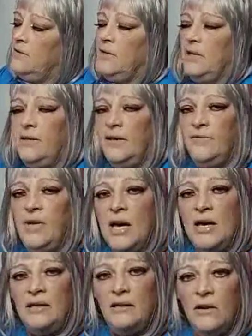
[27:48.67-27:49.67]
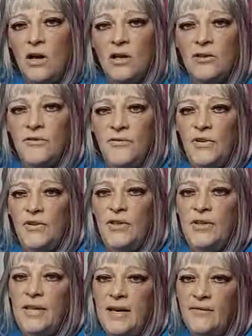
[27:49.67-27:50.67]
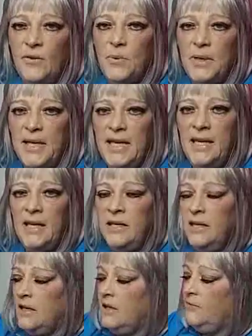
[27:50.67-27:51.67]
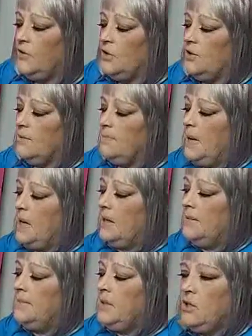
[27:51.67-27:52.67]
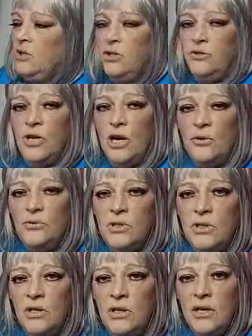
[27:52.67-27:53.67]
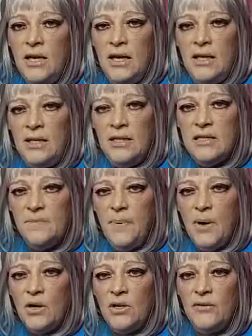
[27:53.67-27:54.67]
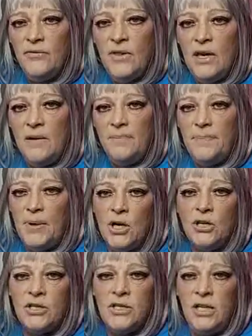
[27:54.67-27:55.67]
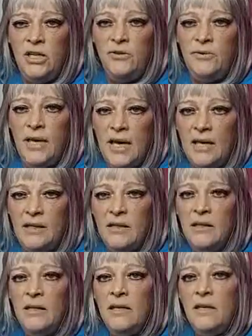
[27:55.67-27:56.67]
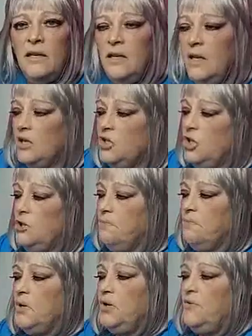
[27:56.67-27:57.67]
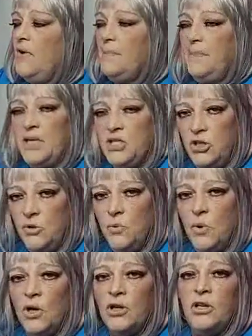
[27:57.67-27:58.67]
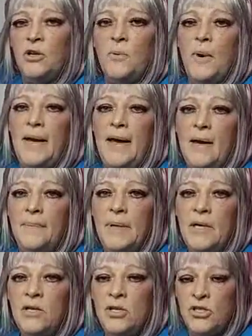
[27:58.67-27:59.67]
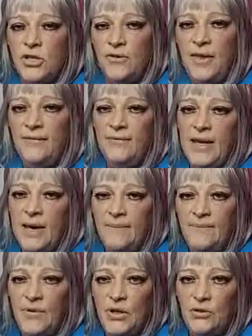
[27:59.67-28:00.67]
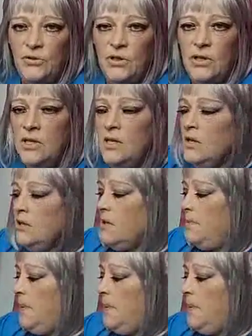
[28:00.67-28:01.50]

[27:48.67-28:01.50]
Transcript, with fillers: that they've got all the food that they ever want to eat, and if you're at the bottom, you don't. And it's a part of the perks that you get as you move up, as you work your way up. So they've kept food. The